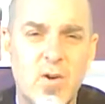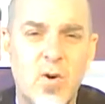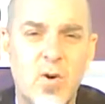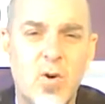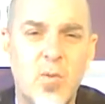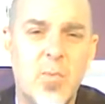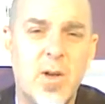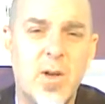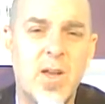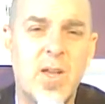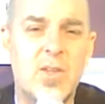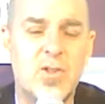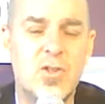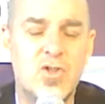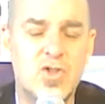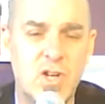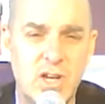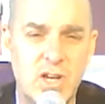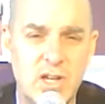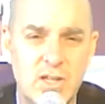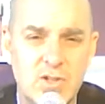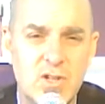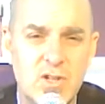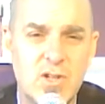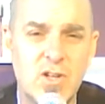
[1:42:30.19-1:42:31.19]
And if they don't
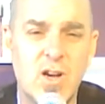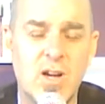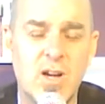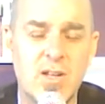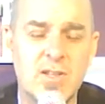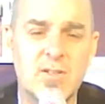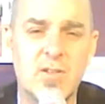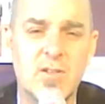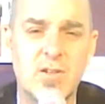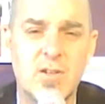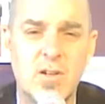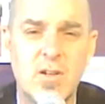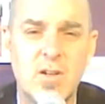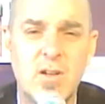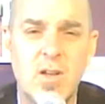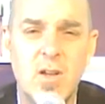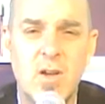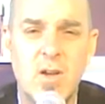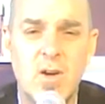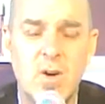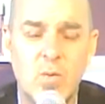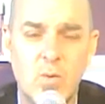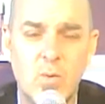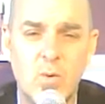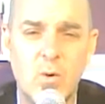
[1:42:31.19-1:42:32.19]
make a change, and God's
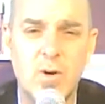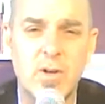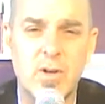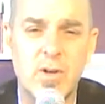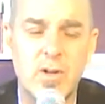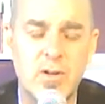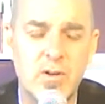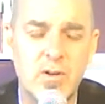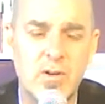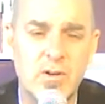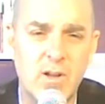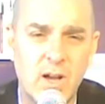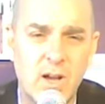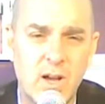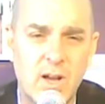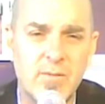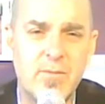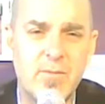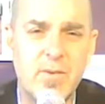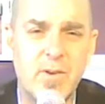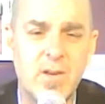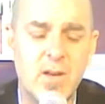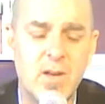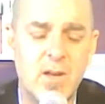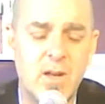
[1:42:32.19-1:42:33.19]
going to work in your
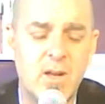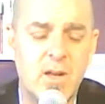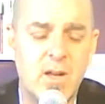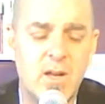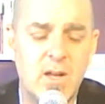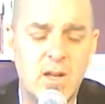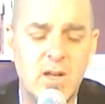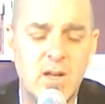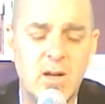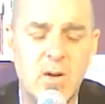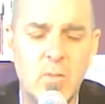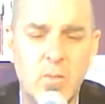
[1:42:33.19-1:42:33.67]
life and